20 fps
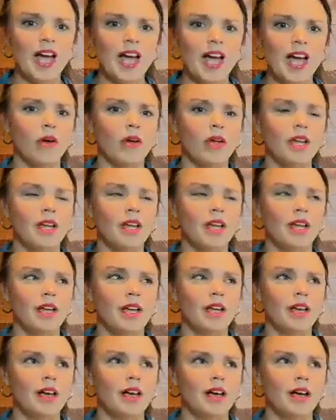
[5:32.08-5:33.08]
Now,
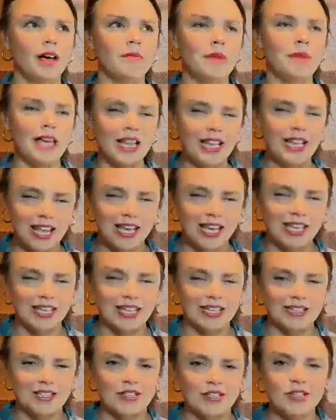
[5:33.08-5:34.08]
my
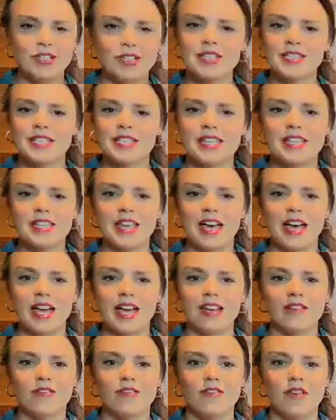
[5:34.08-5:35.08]
client could see
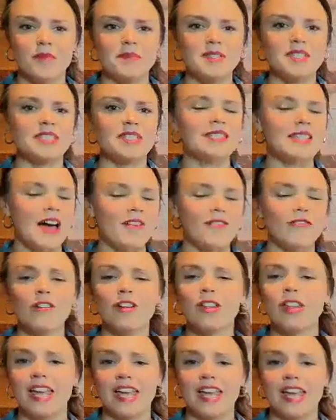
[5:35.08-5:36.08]
that from
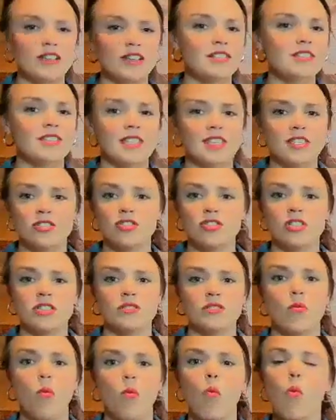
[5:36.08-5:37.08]
several angles, this
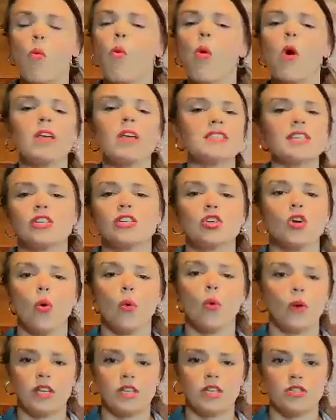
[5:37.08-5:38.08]
just wasn't
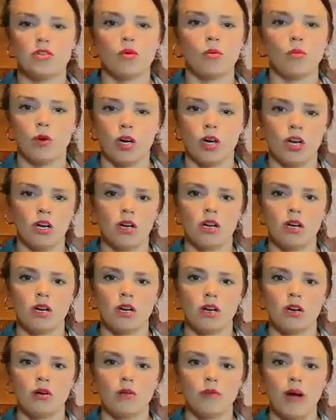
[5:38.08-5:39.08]
going to work,
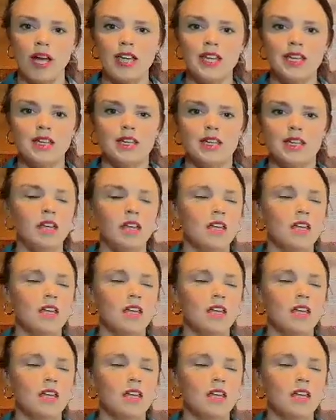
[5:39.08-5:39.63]
right?